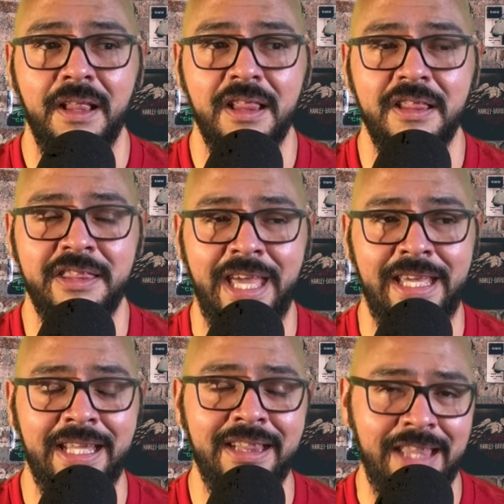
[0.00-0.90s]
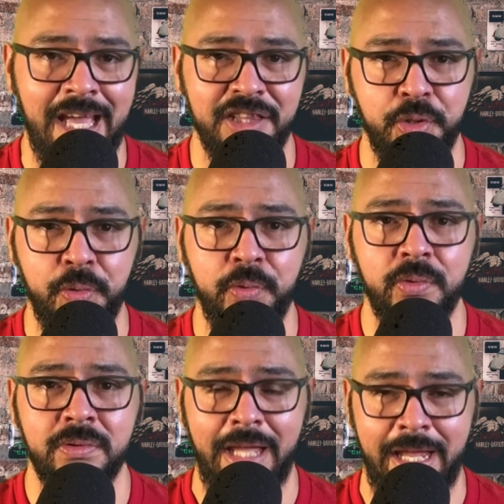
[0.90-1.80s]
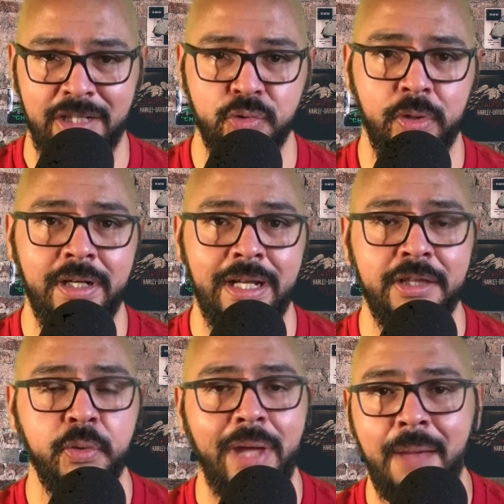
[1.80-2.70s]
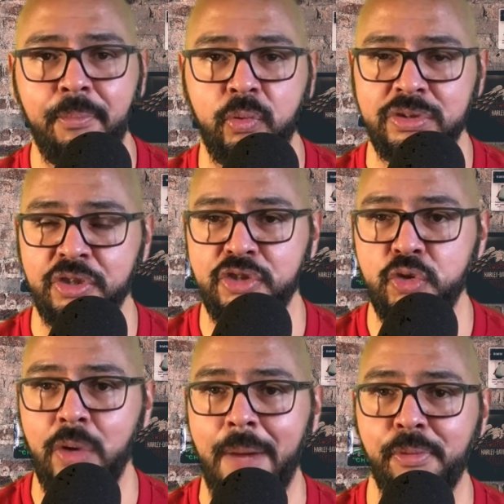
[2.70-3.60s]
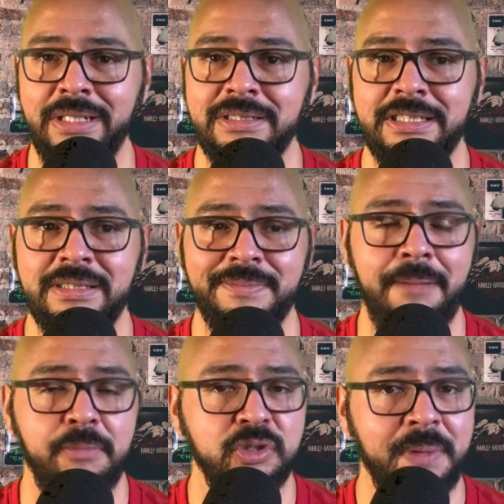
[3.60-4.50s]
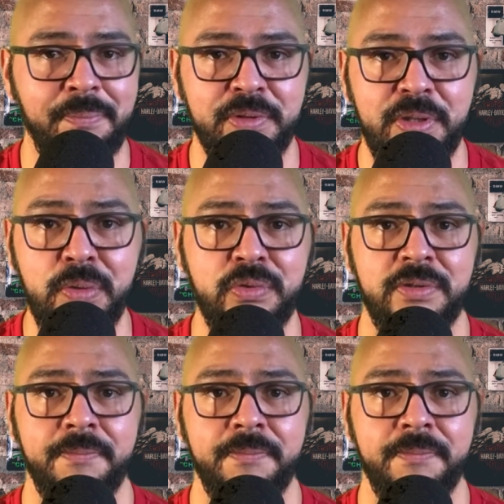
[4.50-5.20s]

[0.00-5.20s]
They get that through Android and through Apple, which are the two operating systems that most people use.